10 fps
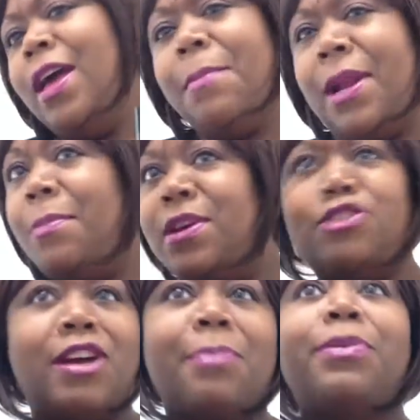But I'm here
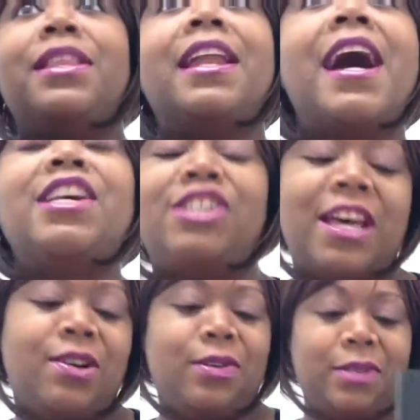trying to put that
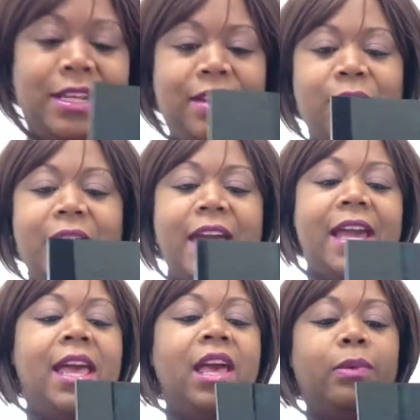eyeshadow on anyway.